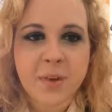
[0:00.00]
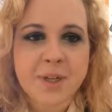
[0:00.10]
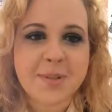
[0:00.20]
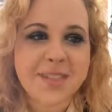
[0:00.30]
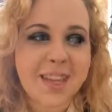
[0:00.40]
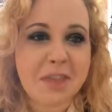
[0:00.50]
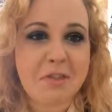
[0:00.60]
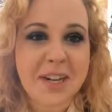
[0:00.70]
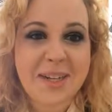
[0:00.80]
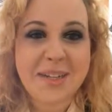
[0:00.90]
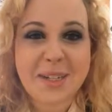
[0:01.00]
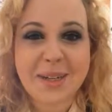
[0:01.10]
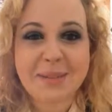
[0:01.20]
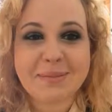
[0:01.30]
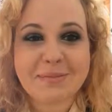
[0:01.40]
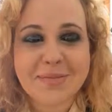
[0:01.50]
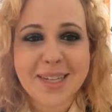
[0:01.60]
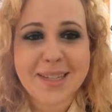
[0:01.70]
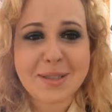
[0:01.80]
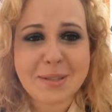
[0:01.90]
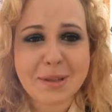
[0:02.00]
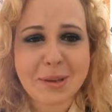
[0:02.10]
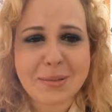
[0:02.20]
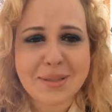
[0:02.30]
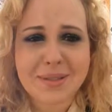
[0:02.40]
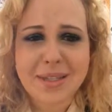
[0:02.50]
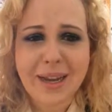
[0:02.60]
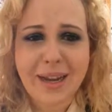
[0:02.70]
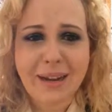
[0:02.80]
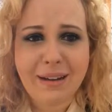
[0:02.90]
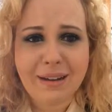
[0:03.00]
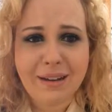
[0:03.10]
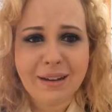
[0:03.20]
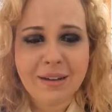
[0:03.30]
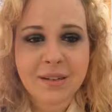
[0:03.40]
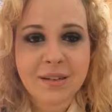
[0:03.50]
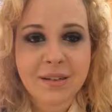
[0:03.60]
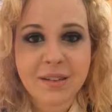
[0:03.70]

Which was like 3 years ago. That's so sad.